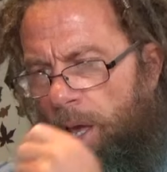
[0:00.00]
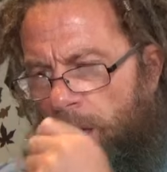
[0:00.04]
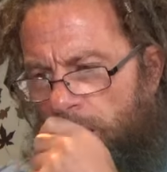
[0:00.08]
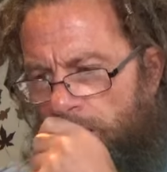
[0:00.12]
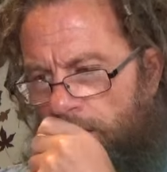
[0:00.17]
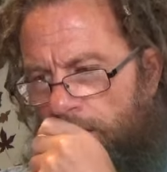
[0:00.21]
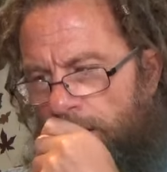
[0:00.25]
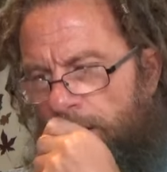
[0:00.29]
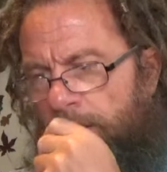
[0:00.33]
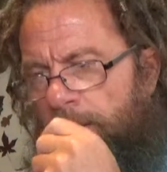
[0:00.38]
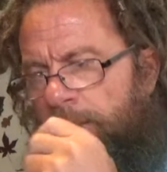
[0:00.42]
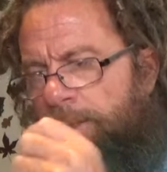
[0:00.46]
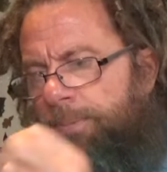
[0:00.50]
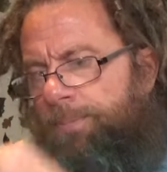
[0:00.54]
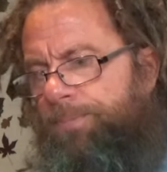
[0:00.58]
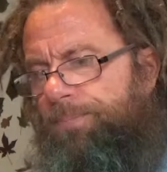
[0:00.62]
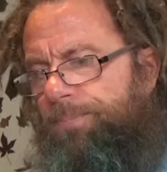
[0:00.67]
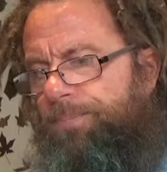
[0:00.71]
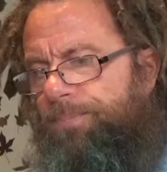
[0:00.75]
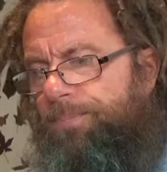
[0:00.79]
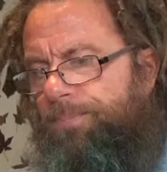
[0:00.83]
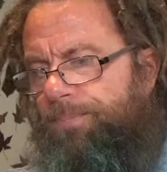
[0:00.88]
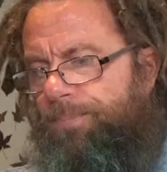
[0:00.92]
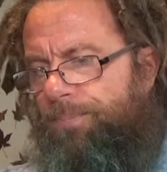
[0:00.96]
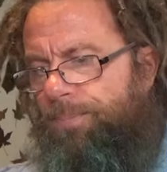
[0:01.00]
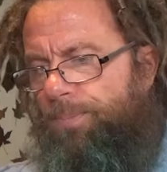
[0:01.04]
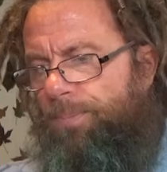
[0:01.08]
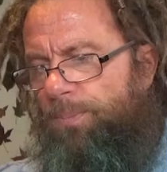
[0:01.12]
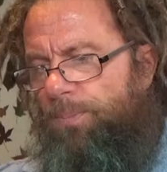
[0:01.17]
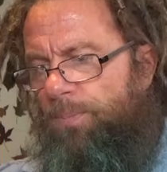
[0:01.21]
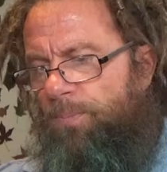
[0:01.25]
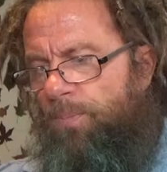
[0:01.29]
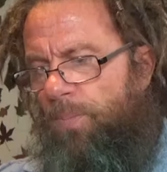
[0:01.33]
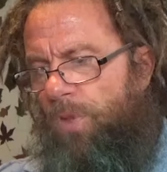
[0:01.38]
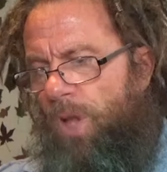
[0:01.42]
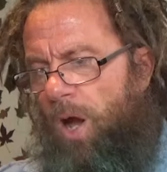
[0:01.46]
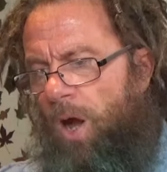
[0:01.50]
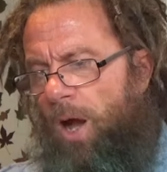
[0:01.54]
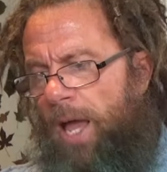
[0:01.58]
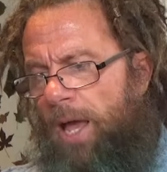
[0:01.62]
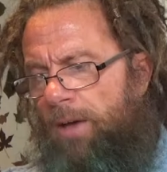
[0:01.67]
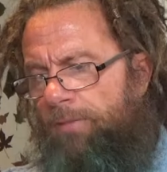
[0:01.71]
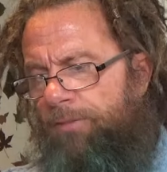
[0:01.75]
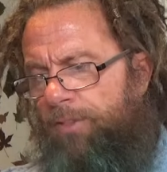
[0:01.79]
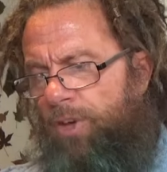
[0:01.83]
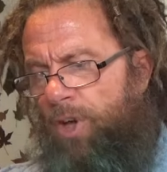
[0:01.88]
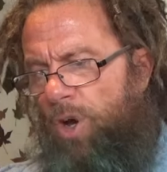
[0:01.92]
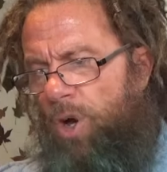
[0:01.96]
I
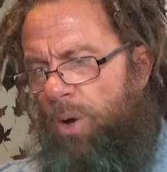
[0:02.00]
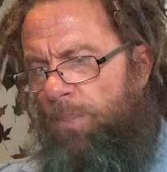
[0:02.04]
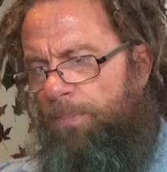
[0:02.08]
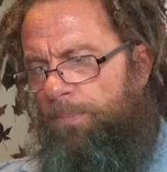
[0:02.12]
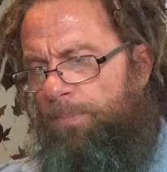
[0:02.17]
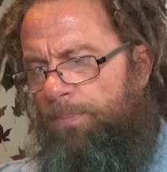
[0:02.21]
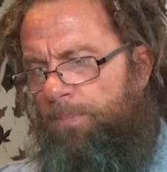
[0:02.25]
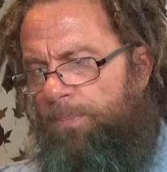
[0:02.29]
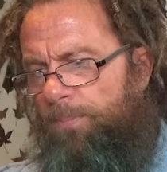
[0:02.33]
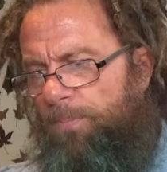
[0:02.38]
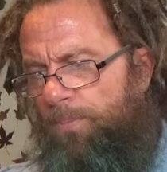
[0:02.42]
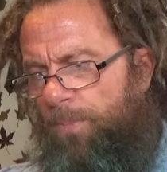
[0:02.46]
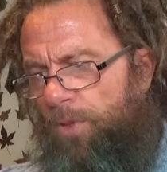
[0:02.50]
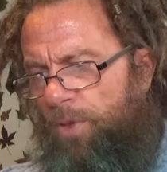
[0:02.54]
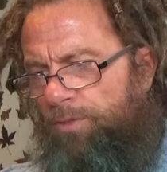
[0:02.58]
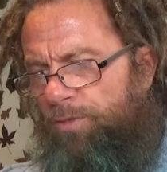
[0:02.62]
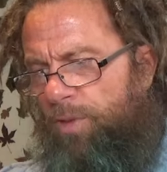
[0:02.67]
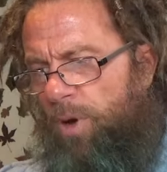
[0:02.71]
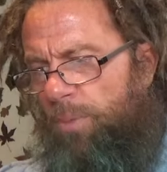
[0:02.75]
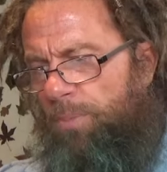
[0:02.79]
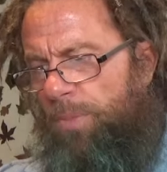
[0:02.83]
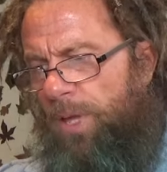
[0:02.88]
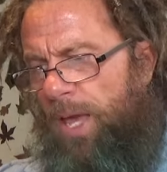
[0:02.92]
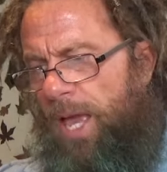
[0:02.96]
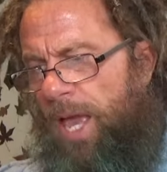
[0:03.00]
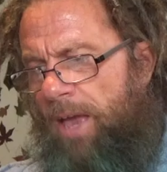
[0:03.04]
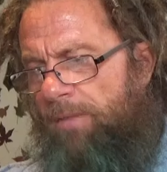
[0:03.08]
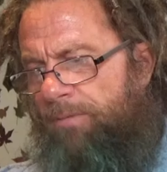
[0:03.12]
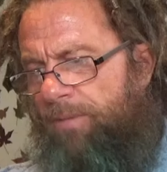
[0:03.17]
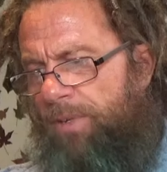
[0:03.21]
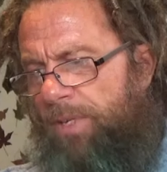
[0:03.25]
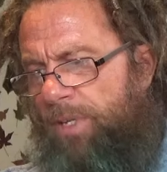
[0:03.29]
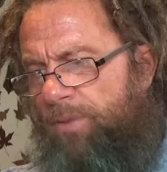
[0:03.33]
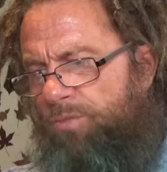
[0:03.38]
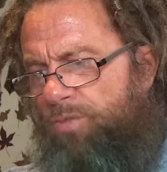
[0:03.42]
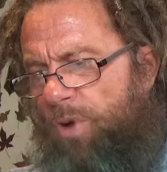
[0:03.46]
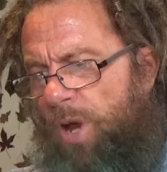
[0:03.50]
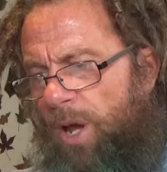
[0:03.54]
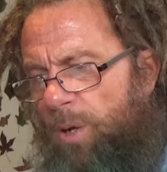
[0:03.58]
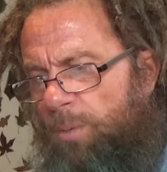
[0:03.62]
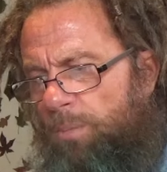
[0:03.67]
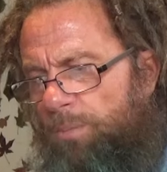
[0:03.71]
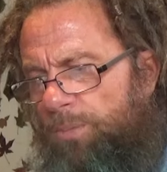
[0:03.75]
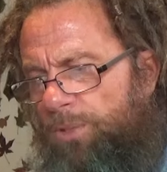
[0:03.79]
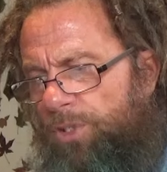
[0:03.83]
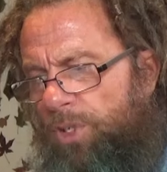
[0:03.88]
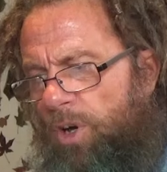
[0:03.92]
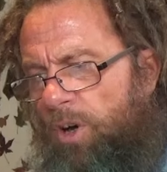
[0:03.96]
have come from the heavenly
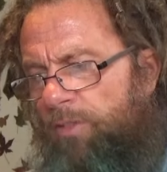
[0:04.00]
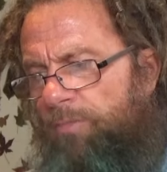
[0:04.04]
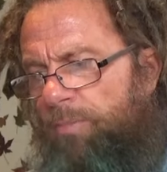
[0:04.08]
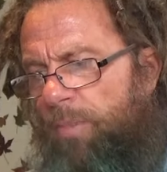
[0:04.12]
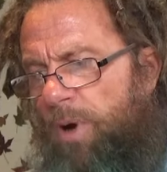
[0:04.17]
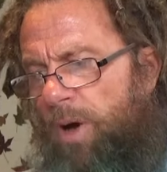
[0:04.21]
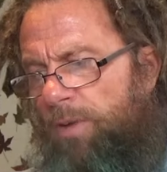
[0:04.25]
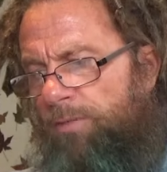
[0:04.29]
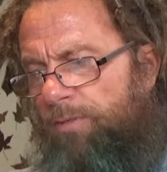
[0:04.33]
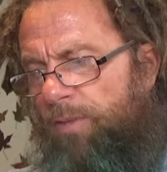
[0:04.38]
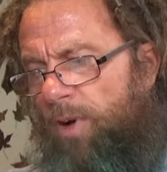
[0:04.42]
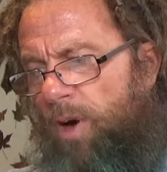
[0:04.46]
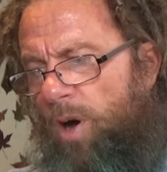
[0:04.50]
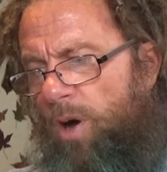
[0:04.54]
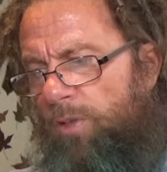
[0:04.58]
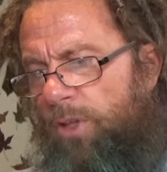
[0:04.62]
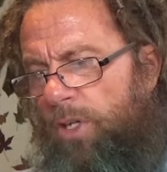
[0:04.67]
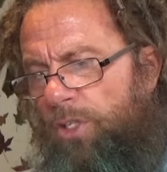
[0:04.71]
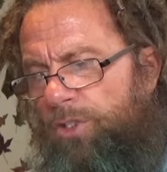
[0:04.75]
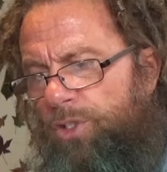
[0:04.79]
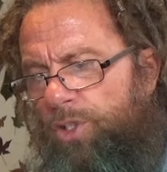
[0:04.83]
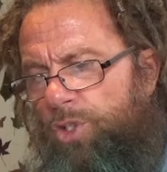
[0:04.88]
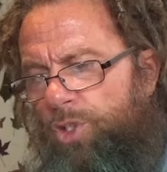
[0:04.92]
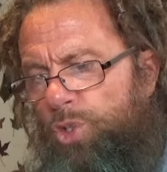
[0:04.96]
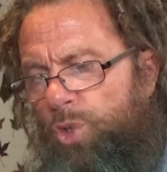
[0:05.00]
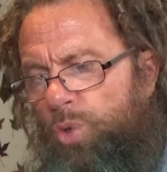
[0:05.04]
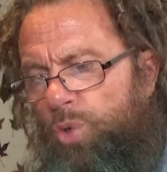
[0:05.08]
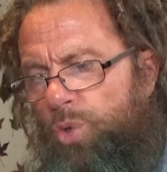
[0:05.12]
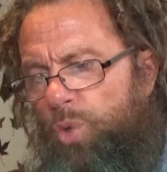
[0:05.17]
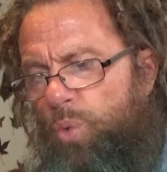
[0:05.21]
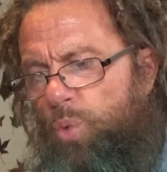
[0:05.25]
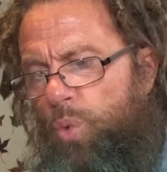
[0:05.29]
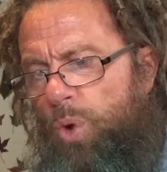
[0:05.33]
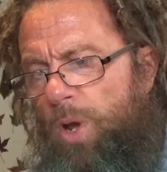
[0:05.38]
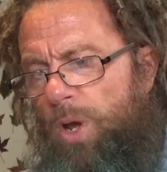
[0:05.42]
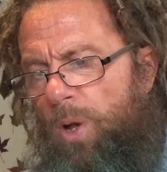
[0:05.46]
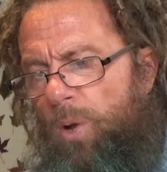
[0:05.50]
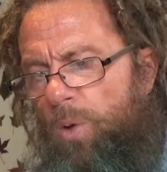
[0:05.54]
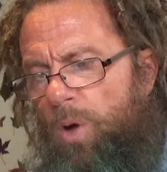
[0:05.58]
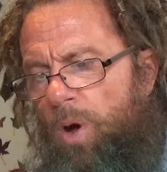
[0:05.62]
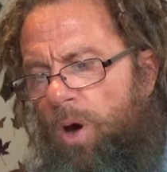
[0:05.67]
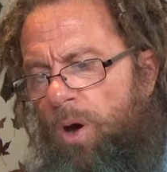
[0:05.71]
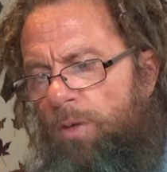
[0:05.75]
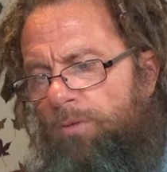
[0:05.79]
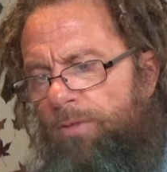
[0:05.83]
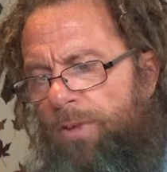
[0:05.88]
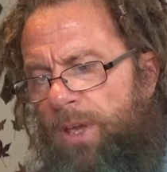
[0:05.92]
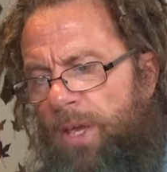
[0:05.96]
realms of my Father to do the will
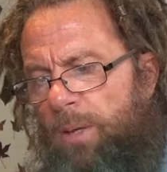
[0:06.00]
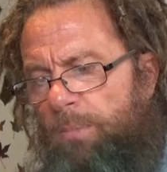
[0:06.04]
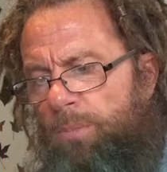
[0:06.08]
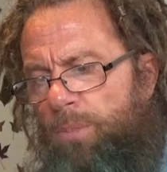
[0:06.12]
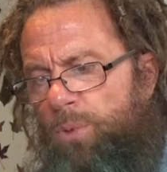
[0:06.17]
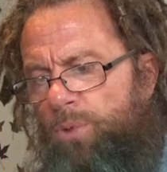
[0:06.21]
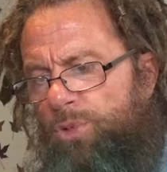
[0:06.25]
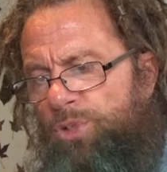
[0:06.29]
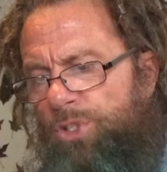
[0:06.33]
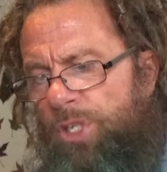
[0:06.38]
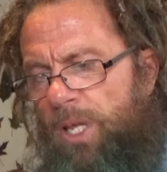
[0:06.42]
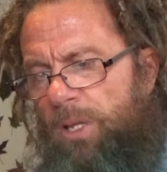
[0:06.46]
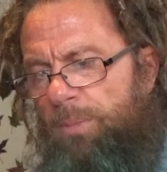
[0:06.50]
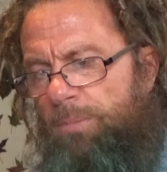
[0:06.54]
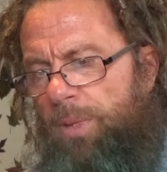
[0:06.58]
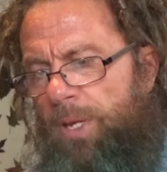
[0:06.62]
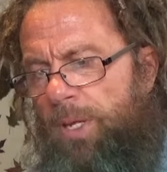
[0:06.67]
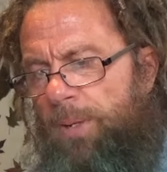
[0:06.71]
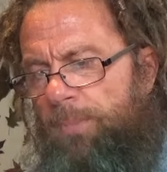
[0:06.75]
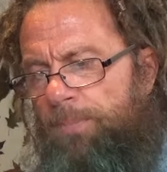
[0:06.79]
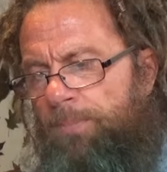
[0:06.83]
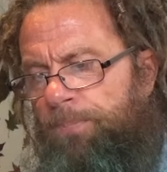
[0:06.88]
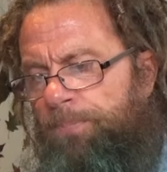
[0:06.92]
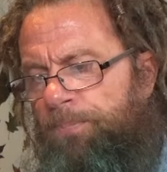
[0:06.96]
of him who sent me.